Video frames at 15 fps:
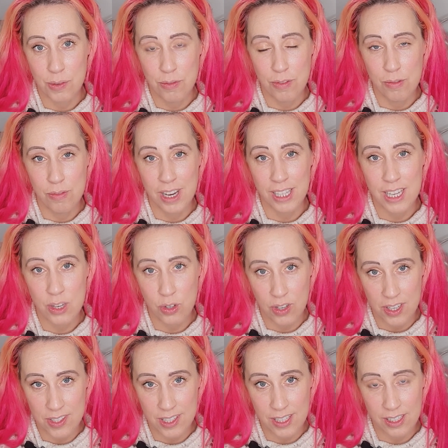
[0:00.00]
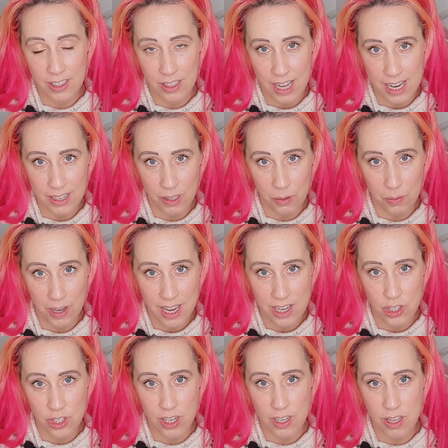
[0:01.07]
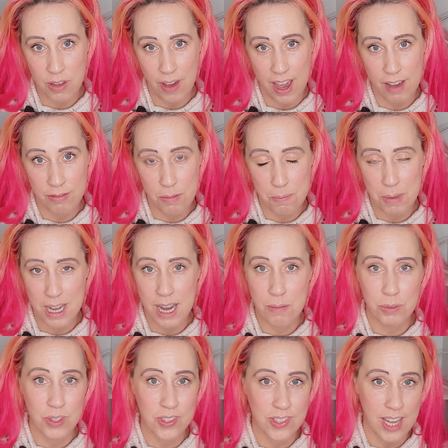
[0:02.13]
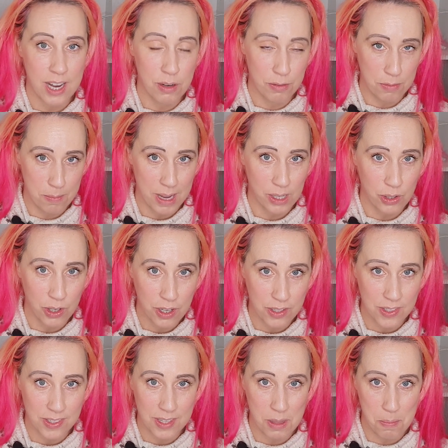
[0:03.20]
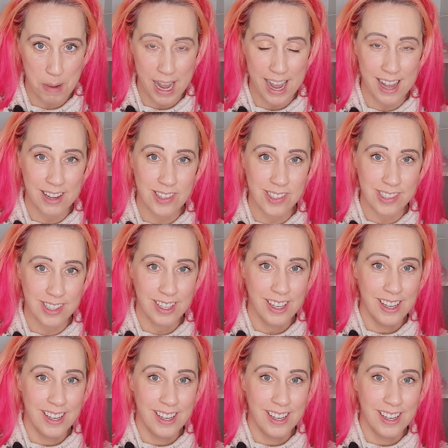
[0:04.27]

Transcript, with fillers: So if you're really interested in the light language and you haven't been able to sign up for my courses in the past,